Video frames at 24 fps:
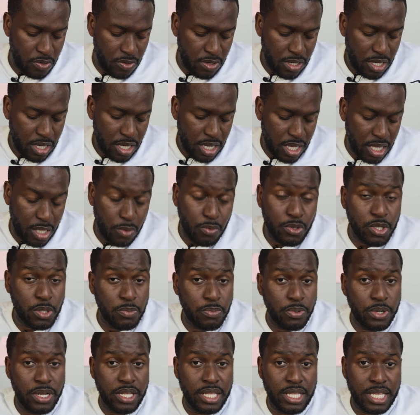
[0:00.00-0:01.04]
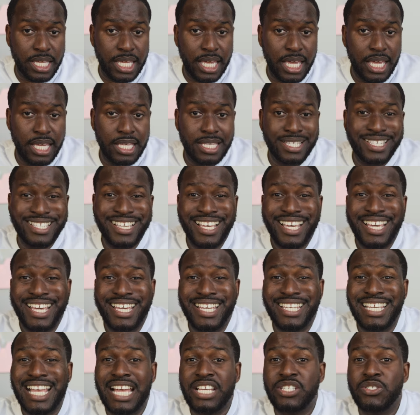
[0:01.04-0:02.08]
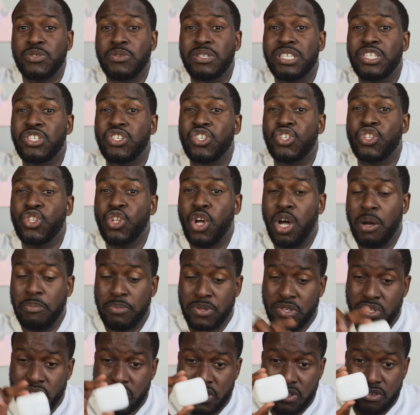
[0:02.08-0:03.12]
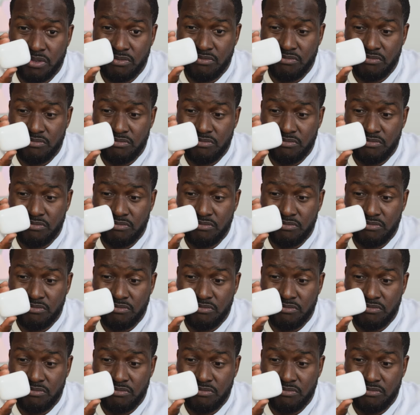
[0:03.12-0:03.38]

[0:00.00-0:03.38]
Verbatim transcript: and then once you put it in the case, it actually stops.